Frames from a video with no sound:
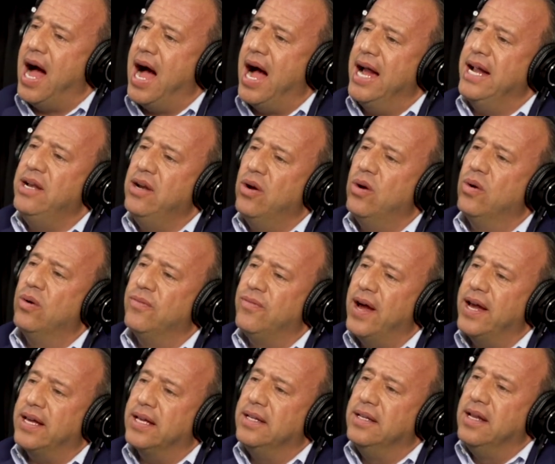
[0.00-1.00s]
I know if
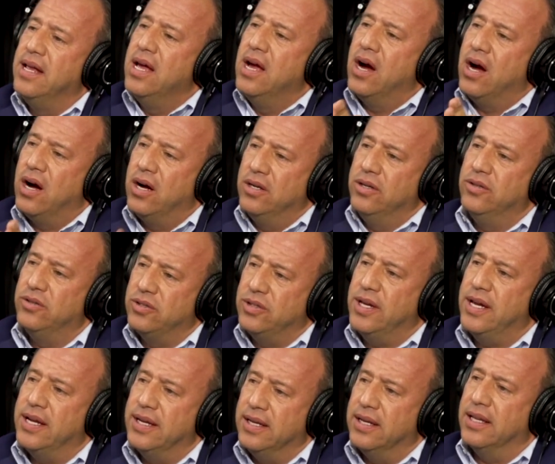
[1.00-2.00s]
I can
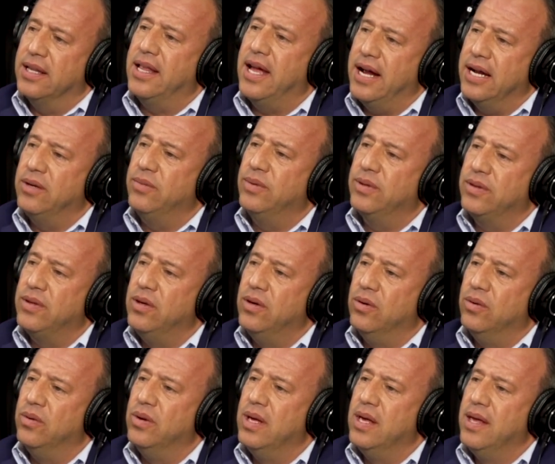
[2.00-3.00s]
understand and align with
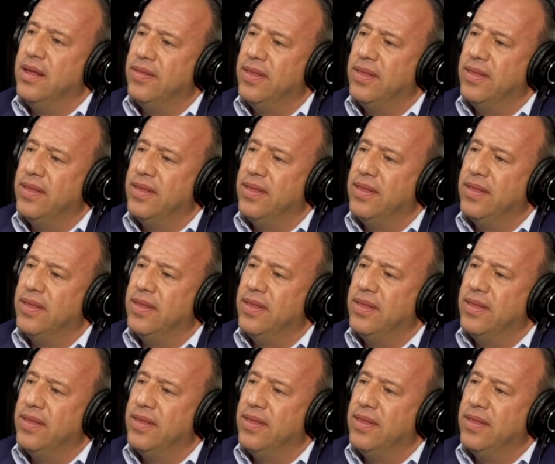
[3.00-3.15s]
you